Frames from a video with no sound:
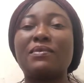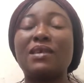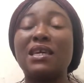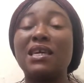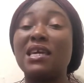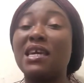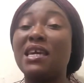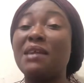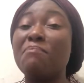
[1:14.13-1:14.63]

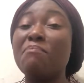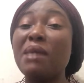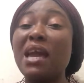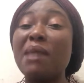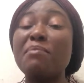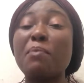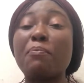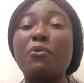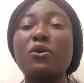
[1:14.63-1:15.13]
He may
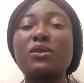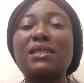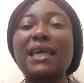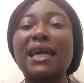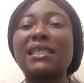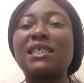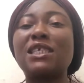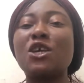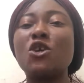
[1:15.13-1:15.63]
be
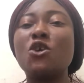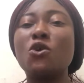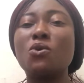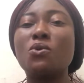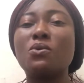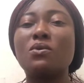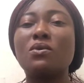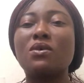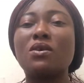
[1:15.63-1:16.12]
protecting
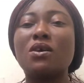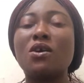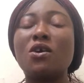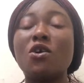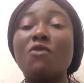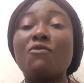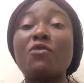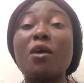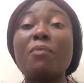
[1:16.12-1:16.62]
you
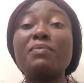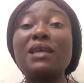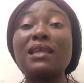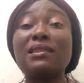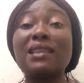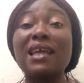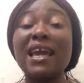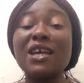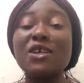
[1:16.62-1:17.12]
from the
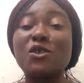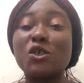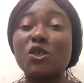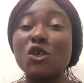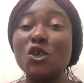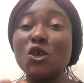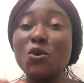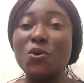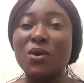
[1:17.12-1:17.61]
things
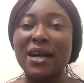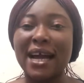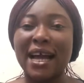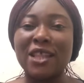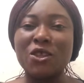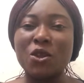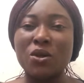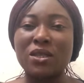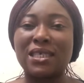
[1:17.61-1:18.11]
you
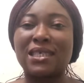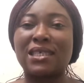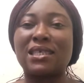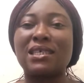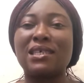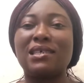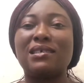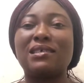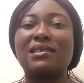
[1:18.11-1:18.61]
cannot
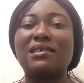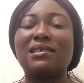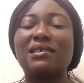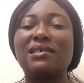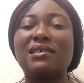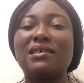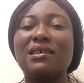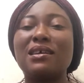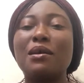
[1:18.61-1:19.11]
see.
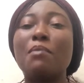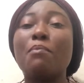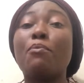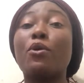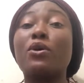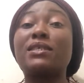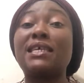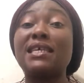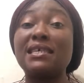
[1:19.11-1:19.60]

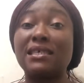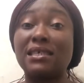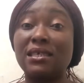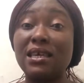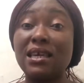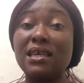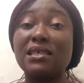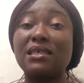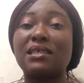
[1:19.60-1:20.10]
But He
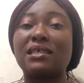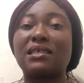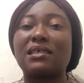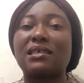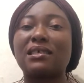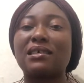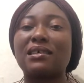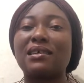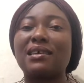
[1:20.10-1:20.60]
sees,
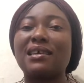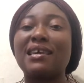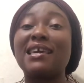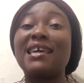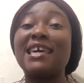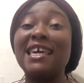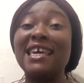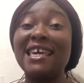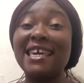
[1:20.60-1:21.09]

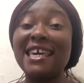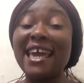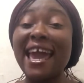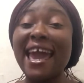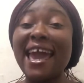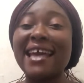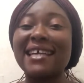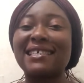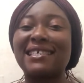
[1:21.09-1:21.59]
He
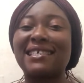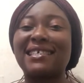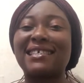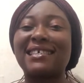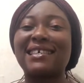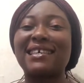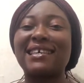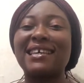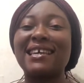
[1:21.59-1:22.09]
hears,
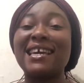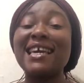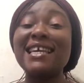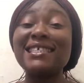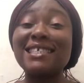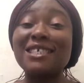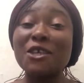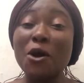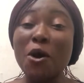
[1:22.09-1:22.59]

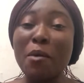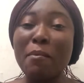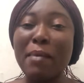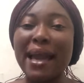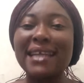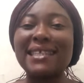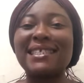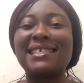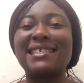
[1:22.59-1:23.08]
He's the
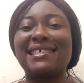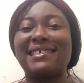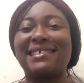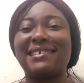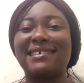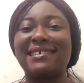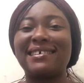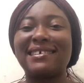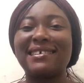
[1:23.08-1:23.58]
Almighty.
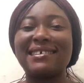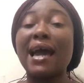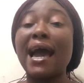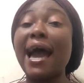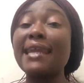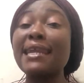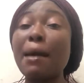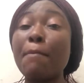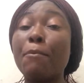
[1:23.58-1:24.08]

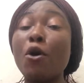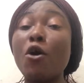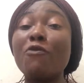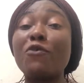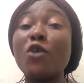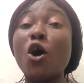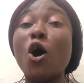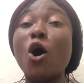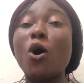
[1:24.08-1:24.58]
And above
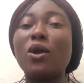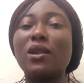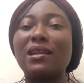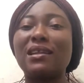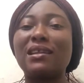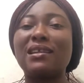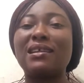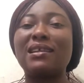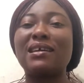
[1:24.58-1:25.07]

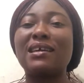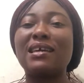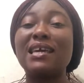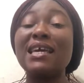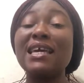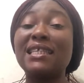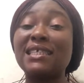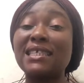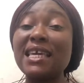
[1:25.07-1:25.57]
all,
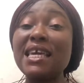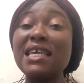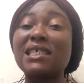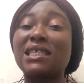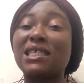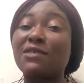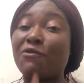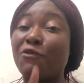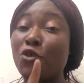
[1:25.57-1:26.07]
it
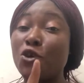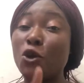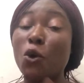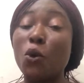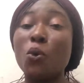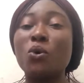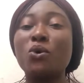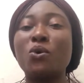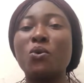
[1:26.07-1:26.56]
is for your
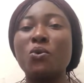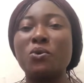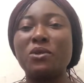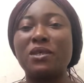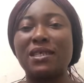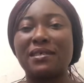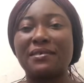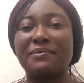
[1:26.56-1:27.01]
own good.